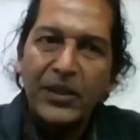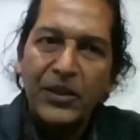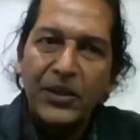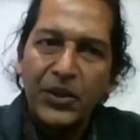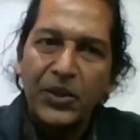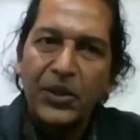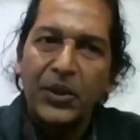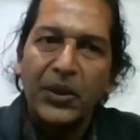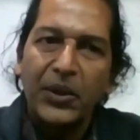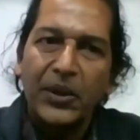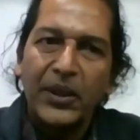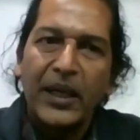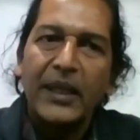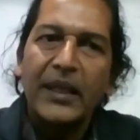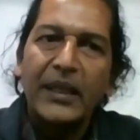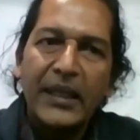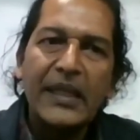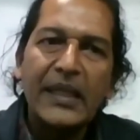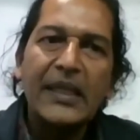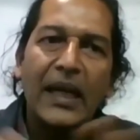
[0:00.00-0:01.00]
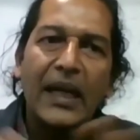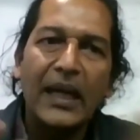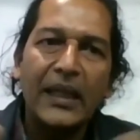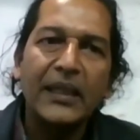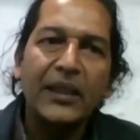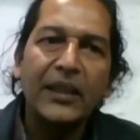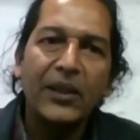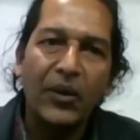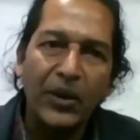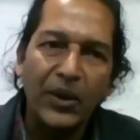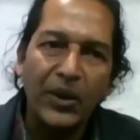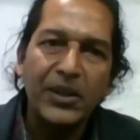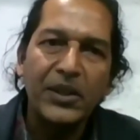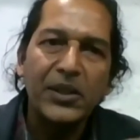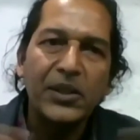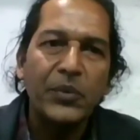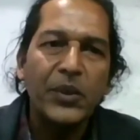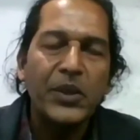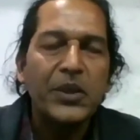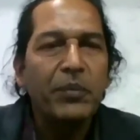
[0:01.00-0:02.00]
sure that these are the
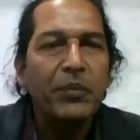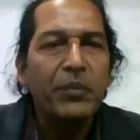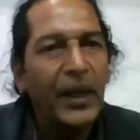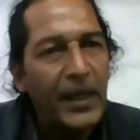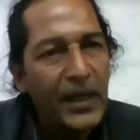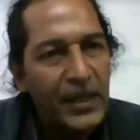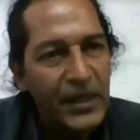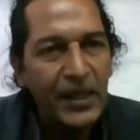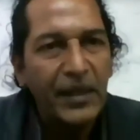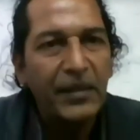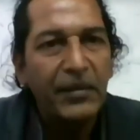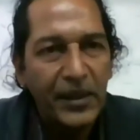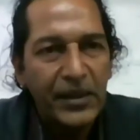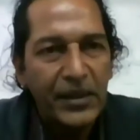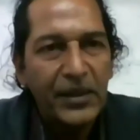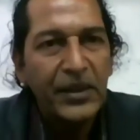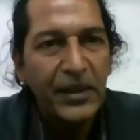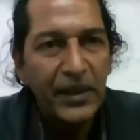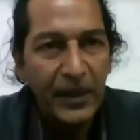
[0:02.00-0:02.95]
knowledges which might save us